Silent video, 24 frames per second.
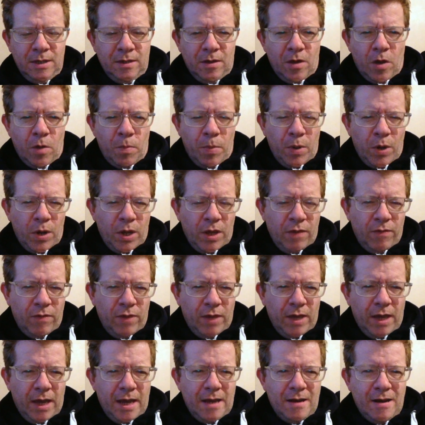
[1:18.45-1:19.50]
are
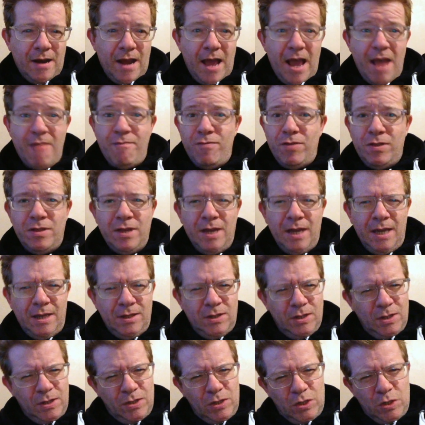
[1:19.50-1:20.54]
believing in, and everything is
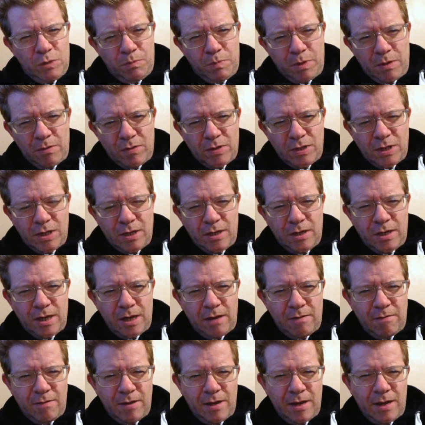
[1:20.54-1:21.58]
a conspiracy
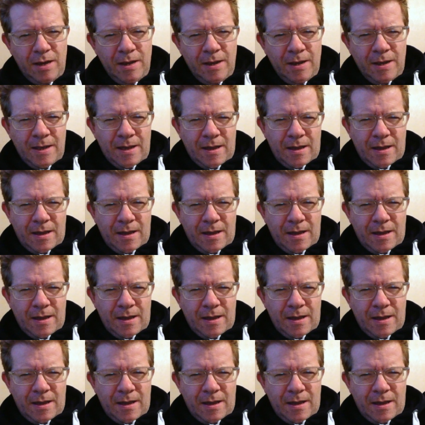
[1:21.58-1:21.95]
theory.